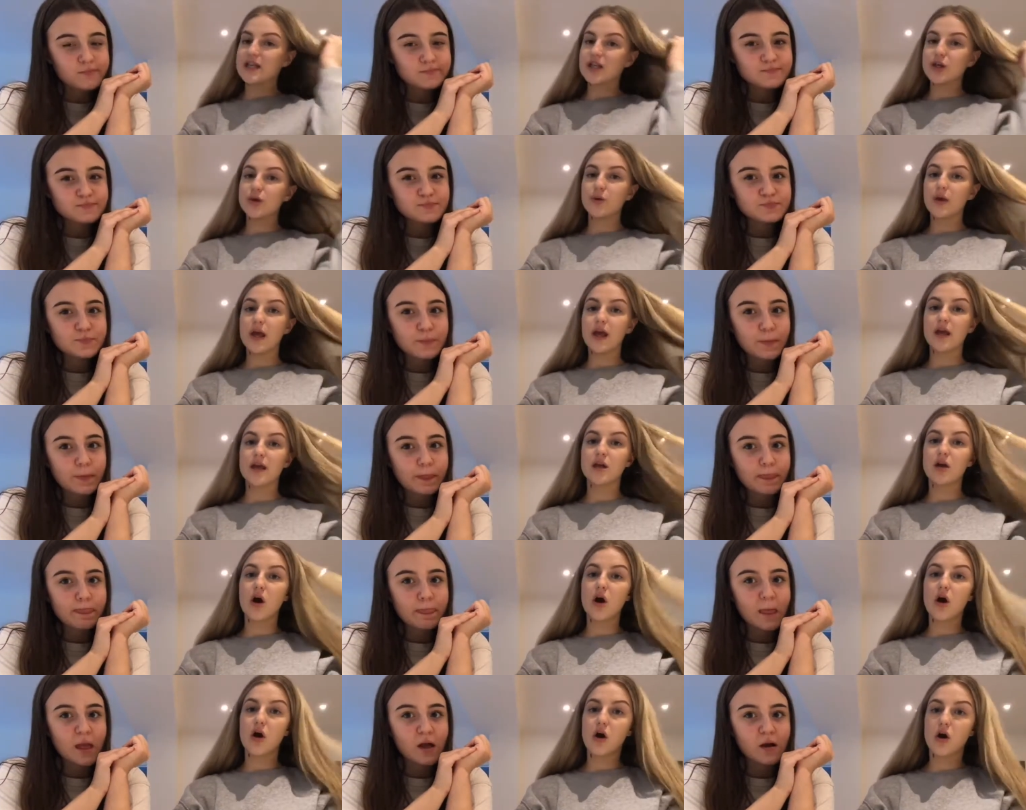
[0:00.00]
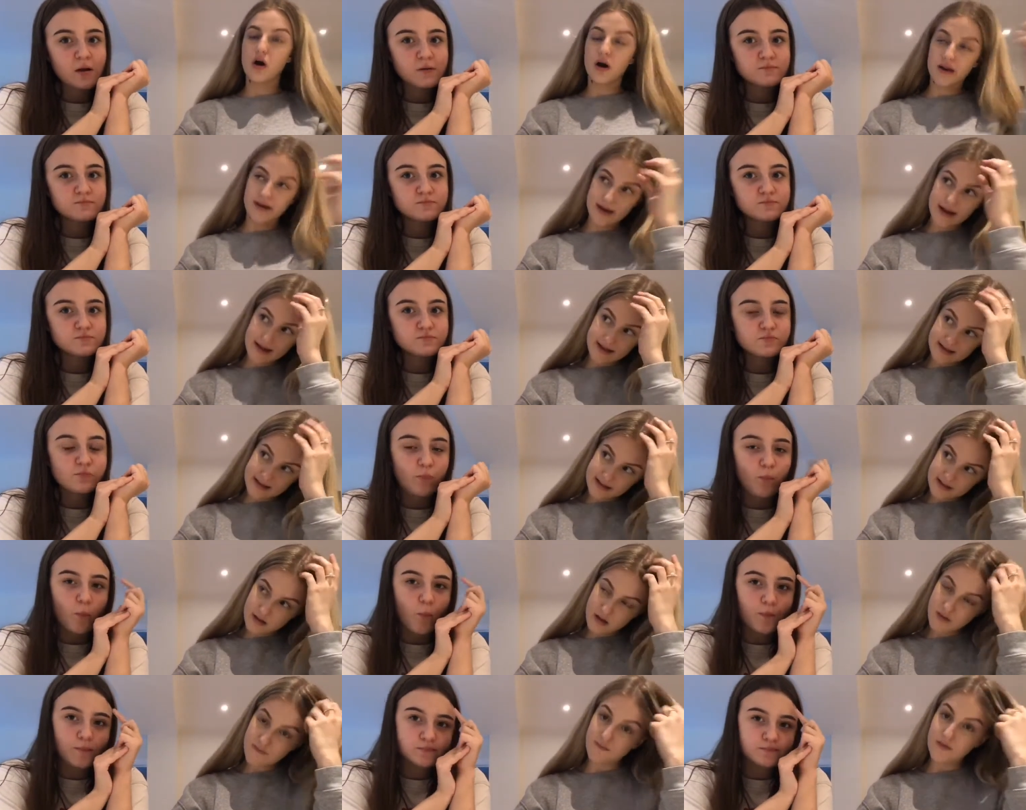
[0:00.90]
Speaker 1: see you in our
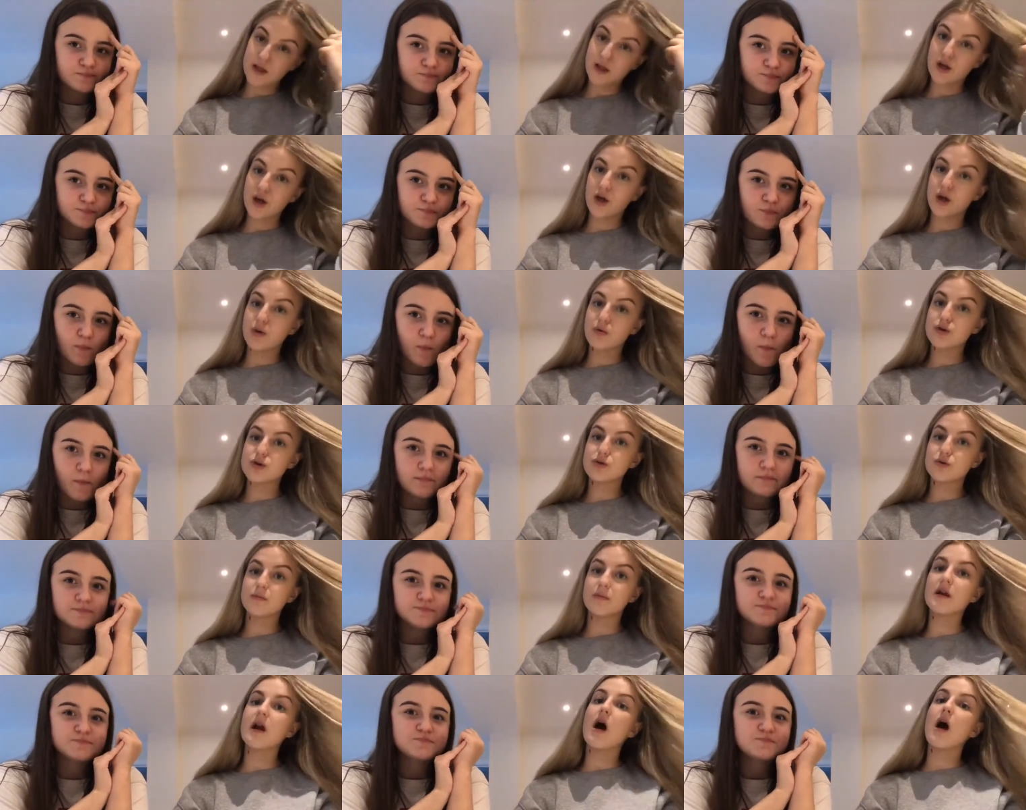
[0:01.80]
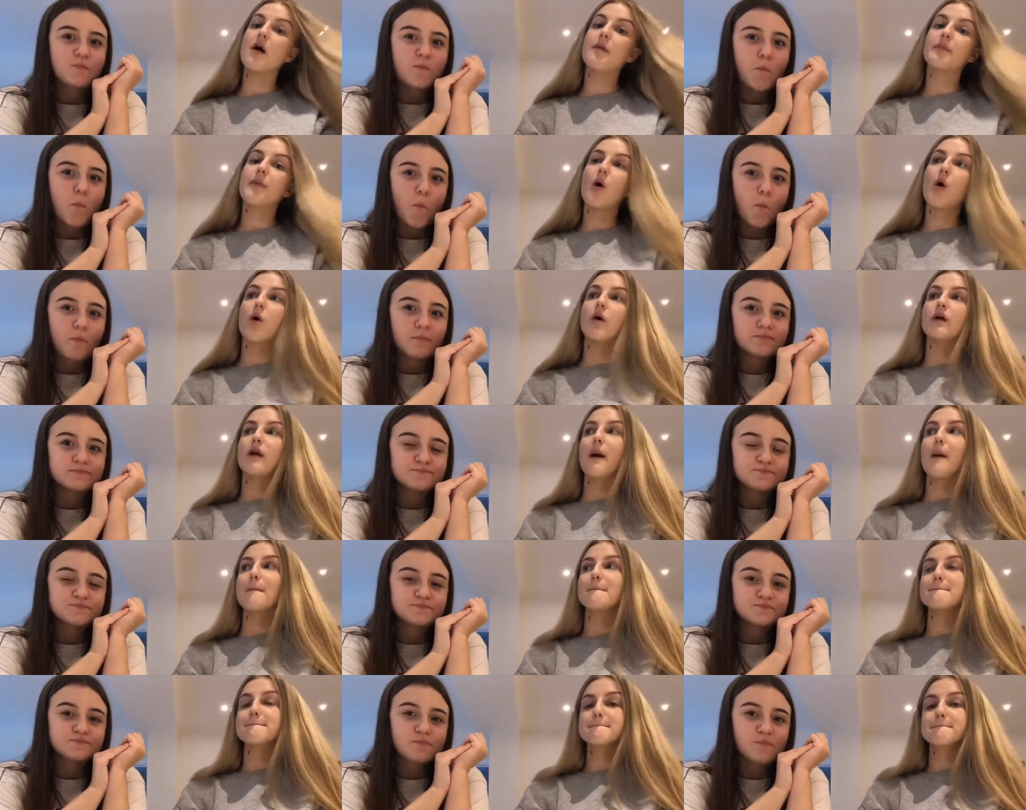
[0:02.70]
next video, which will be up on
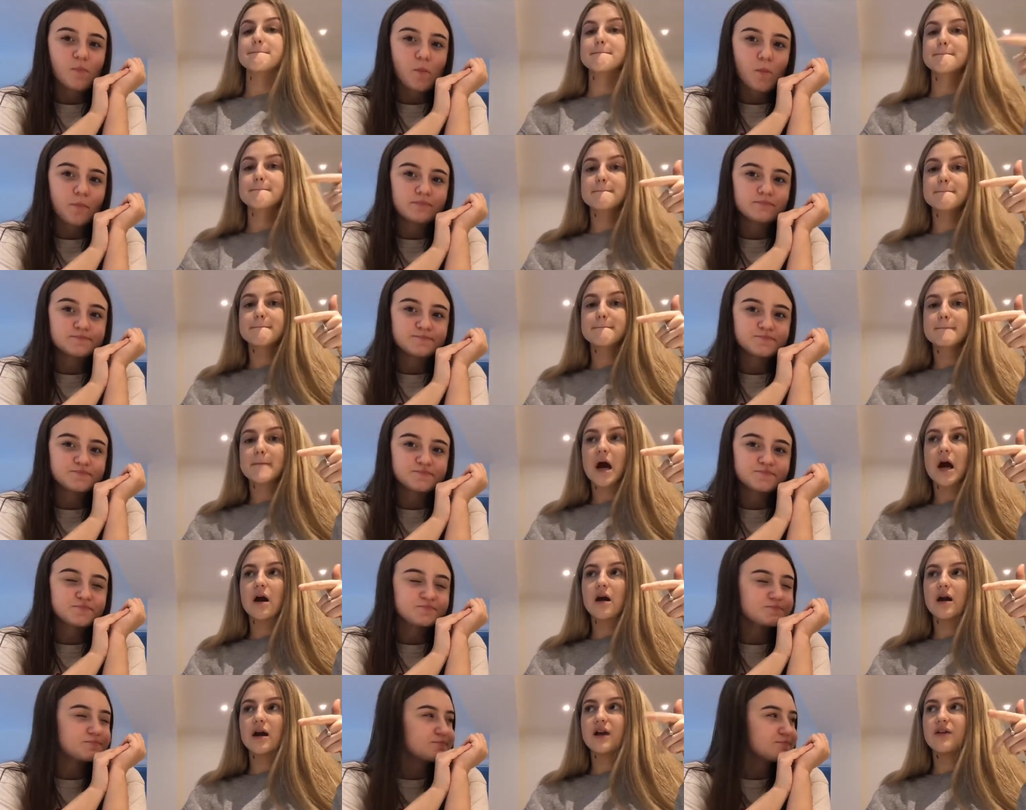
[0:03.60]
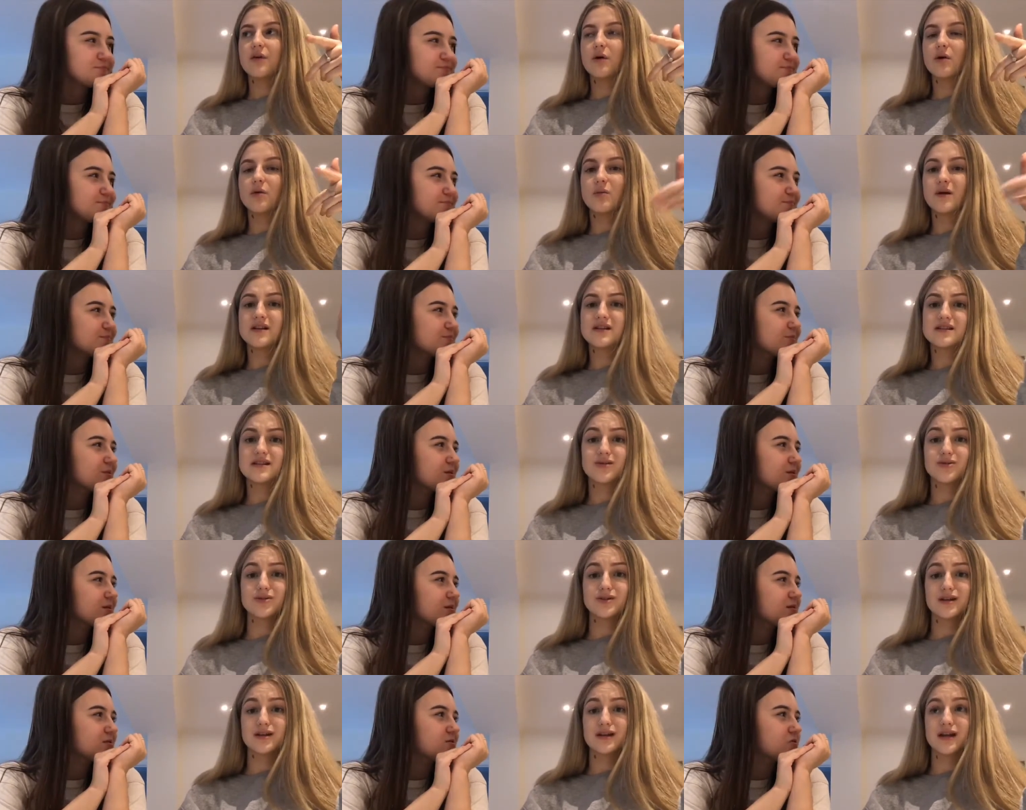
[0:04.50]
either on Wednesday
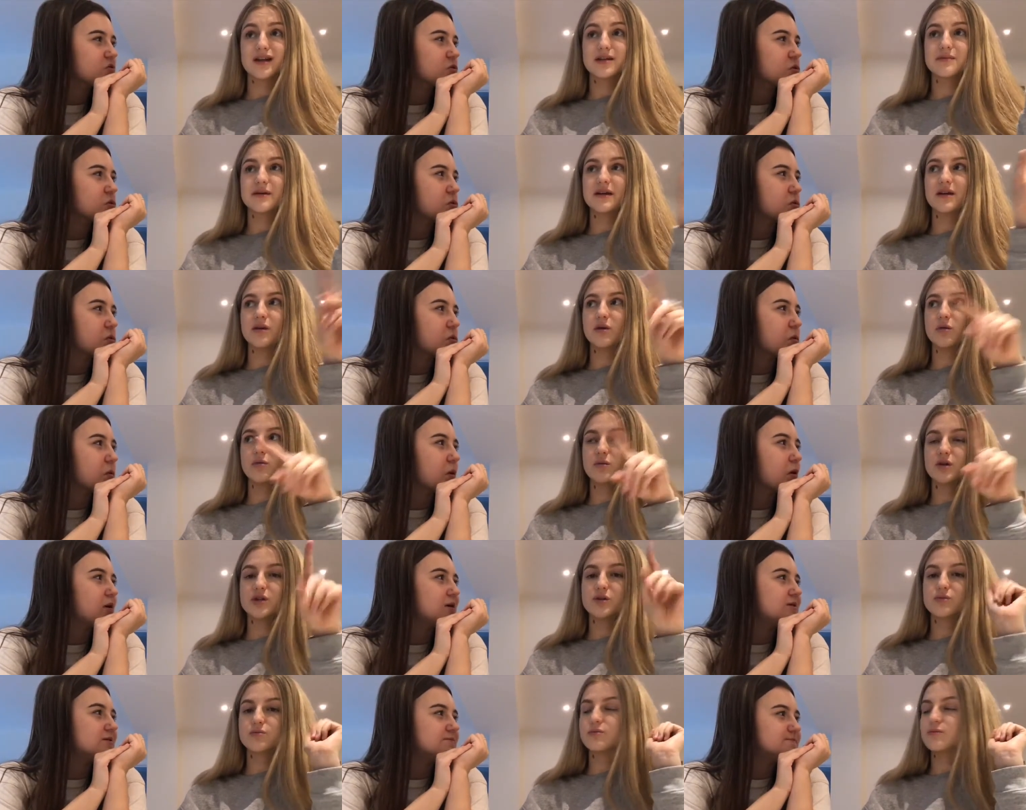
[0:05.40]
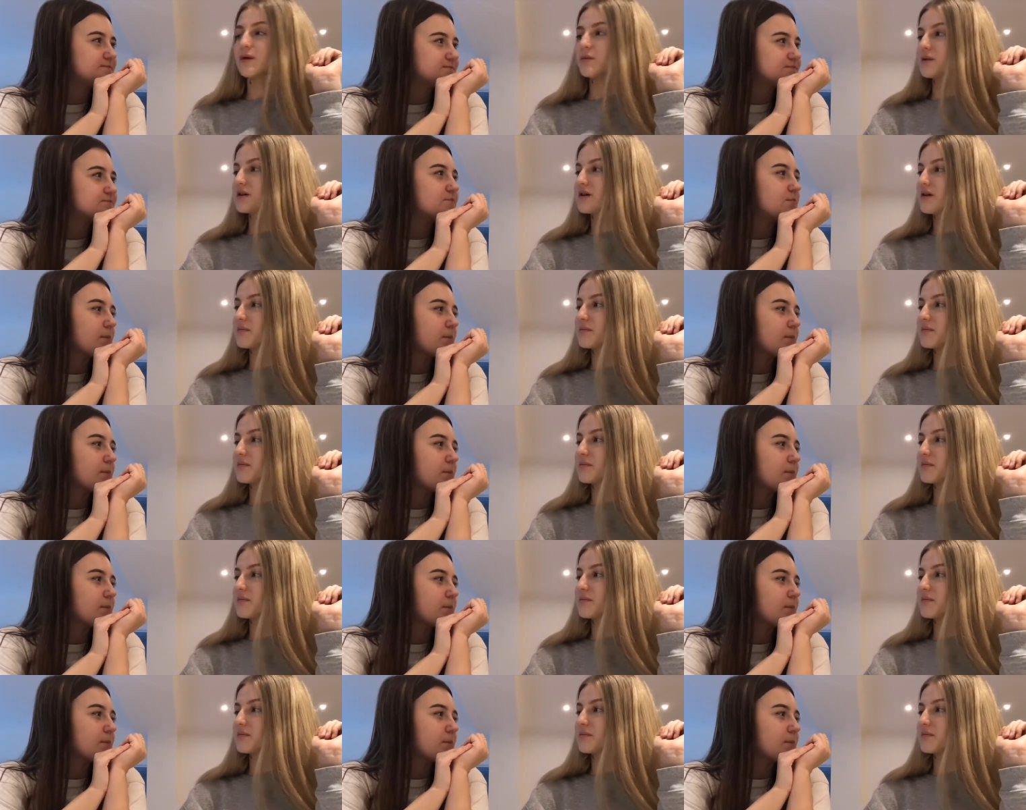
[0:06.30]
or Sunday, depending on which when we